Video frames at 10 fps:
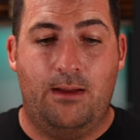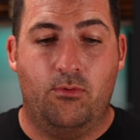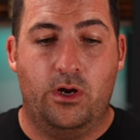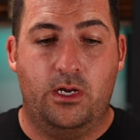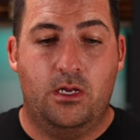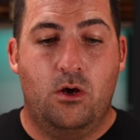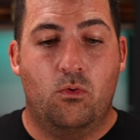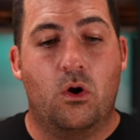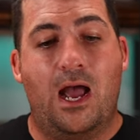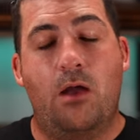library
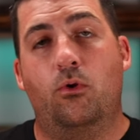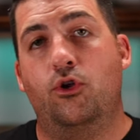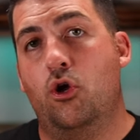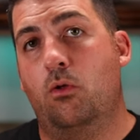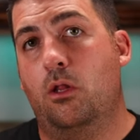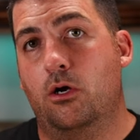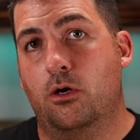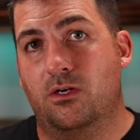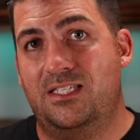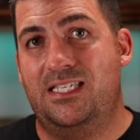where I will no
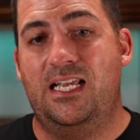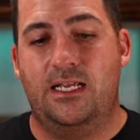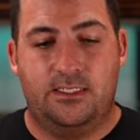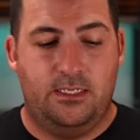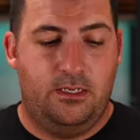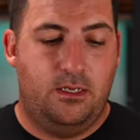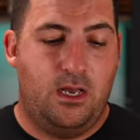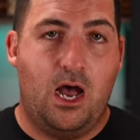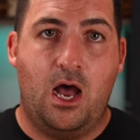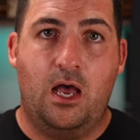longer see it
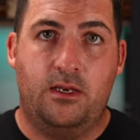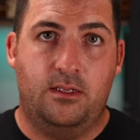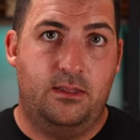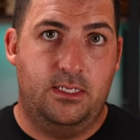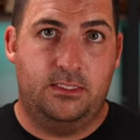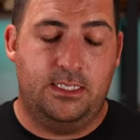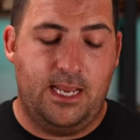on this